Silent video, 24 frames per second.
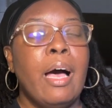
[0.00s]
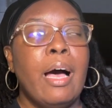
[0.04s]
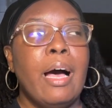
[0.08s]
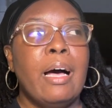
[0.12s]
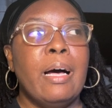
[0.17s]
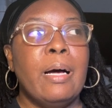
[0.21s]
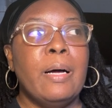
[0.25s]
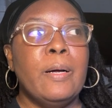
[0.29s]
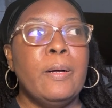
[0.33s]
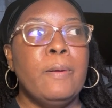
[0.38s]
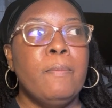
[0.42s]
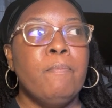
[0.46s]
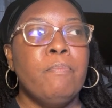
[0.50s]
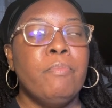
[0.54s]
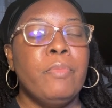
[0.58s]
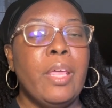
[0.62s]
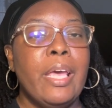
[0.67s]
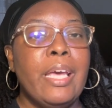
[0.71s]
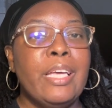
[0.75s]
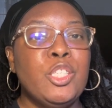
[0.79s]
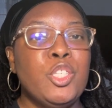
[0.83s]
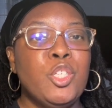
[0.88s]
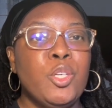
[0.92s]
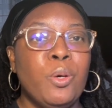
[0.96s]
Um,
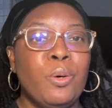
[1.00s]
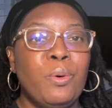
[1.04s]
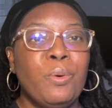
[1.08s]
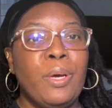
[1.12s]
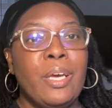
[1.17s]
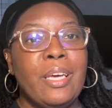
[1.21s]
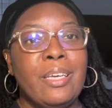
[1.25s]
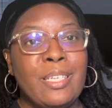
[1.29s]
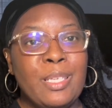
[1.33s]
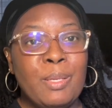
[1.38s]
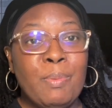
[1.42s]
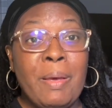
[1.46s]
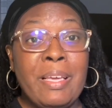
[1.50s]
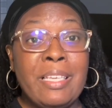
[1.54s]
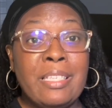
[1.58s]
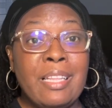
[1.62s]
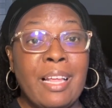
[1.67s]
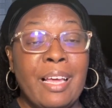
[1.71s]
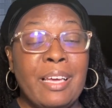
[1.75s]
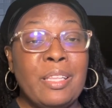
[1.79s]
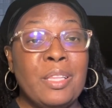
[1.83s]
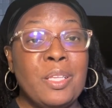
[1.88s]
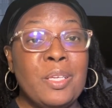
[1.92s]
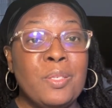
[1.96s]
and so, in a space
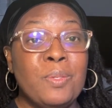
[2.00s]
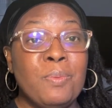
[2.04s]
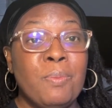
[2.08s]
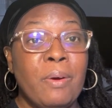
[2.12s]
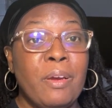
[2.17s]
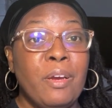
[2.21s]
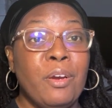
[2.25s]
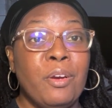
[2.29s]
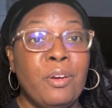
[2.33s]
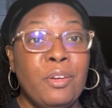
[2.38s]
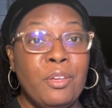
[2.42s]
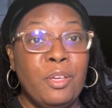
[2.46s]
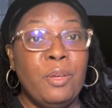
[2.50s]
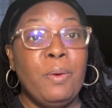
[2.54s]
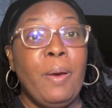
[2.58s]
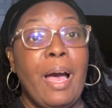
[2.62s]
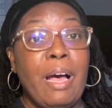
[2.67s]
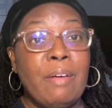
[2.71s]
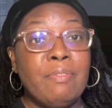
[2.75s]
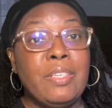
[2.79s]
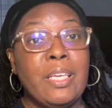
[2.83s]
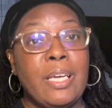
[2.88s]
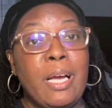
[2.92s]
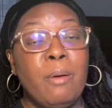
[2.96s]
like this where you
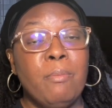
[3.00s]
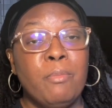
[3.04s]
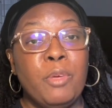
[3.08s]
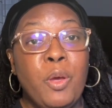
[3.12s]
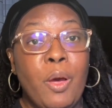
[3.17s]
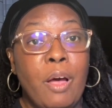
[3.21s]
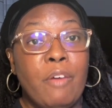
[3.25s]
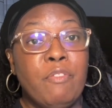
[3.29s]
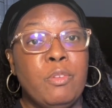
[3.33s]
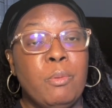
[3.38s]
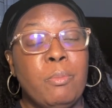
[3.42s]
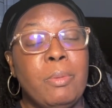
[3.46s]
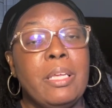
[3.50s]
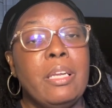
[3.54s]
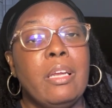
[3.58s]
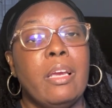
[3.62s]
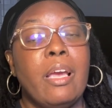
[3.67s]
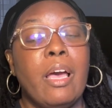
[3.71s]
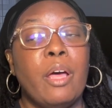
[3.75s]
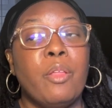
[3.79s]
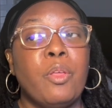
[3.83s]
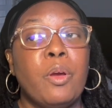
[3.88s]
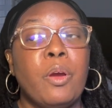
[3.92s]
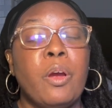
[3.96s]
have to come, you have to be
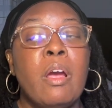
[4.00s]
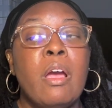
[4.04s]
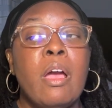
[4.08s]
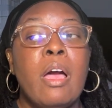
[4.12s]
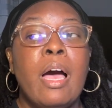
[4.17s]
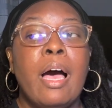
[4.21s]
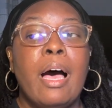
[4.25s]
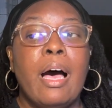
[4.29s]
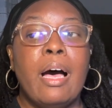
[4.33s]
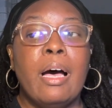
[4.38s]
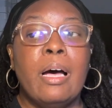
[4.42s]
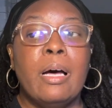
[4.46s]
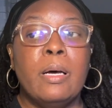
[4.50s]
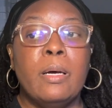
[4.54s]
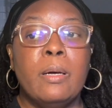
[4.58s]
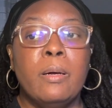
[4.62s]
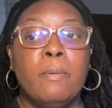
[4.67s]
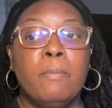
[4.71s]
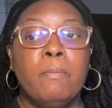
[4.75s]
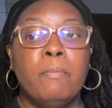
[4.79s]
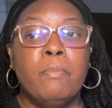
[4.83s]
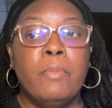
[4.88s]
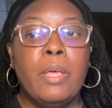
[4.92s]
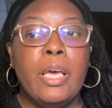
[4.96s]
together,
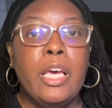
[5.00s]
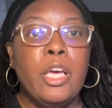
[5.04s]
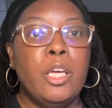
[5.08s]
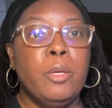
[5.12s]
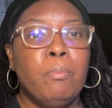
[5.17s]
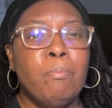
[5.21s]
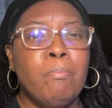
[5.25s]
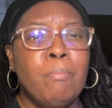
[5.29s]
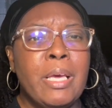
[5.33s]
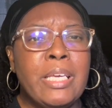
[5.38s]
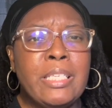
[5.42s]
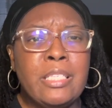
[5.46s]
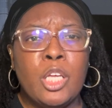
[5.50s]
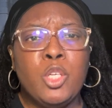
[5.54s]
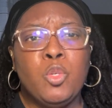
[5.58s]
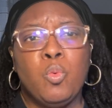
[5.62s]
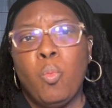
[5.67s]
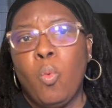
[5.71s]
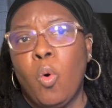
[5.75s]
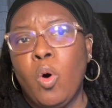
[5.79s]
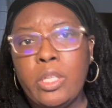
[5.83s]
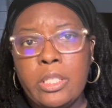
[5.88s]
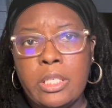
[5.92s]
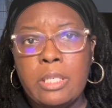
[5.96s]
um, it makes us
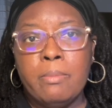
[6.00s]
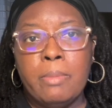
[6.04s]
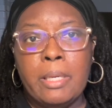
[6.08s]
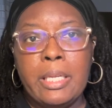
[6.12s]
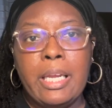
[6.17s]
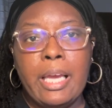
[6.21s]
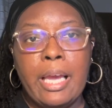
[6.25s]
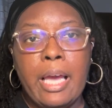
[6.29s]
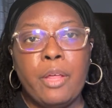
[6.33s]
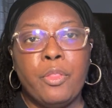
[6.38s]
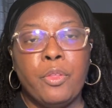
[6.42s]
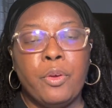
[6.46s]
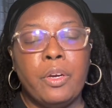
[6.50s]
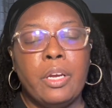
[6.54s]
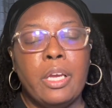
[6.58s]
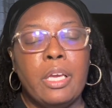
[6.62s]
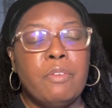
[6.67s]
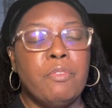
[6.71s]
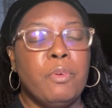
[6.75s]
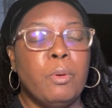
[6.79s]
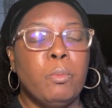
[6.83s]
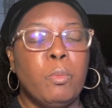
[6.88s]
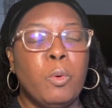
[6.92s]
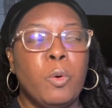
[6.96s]
want to be together
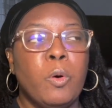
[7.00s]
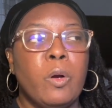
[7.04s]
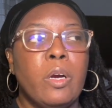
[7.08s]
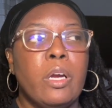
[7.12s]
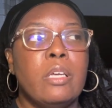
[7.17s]
even more.